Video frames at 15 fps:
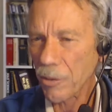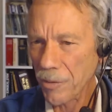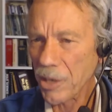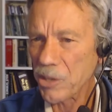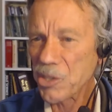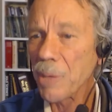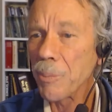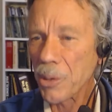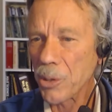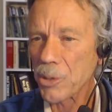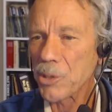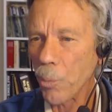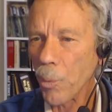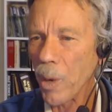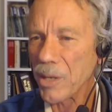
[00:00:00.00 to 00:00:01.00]
very similar
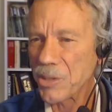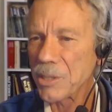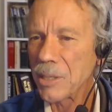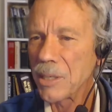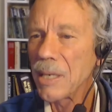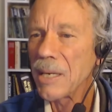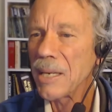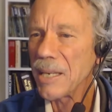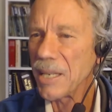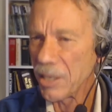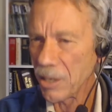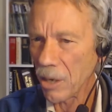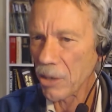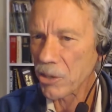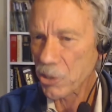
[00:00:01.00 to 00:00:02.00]
to what's in
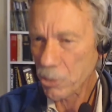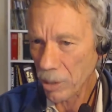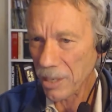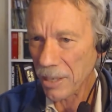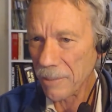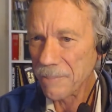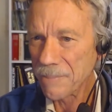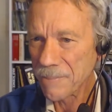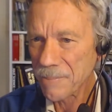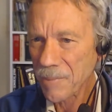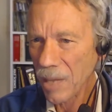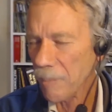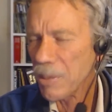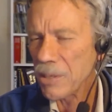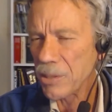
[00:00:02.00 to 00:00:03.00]
Australia.
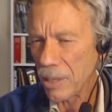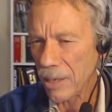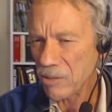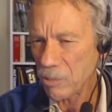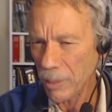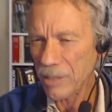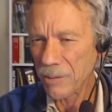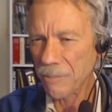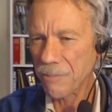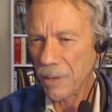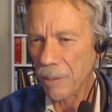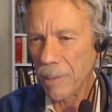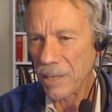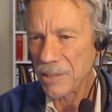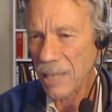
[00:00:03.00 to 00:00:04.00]
I've spent a fair
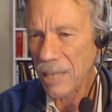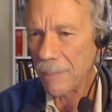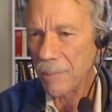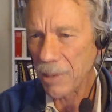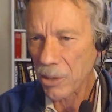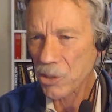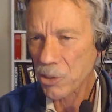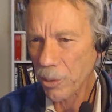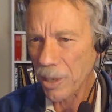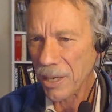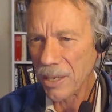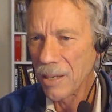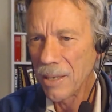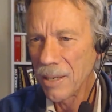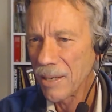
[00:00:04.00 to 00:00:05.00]
amount of time in
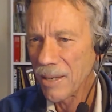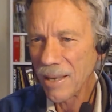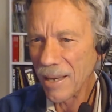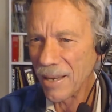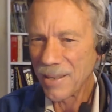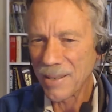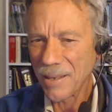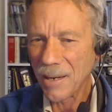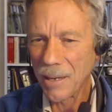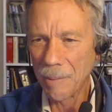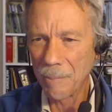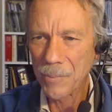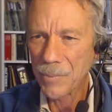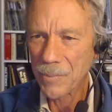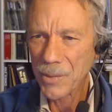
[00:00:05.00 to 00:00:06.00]
Australia, and
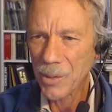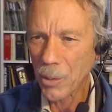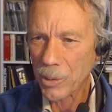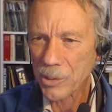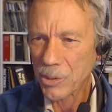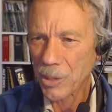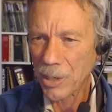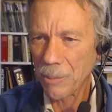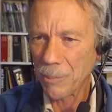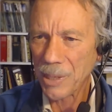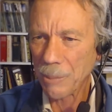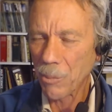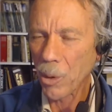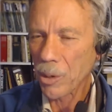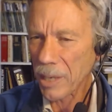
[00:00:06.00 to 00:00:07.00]
it's going to be
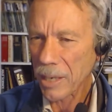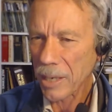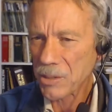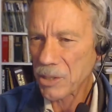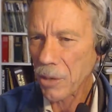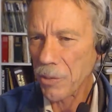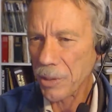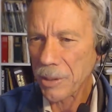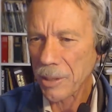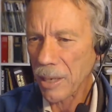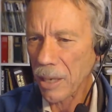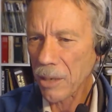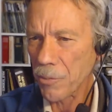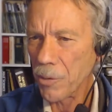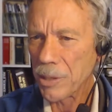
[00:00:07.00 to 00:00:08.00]
more like Southern
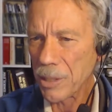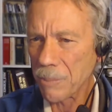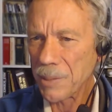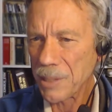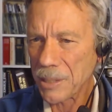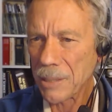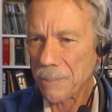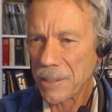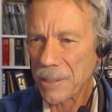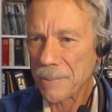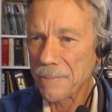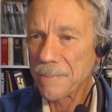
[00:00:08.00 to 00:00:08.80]
California beekeeping.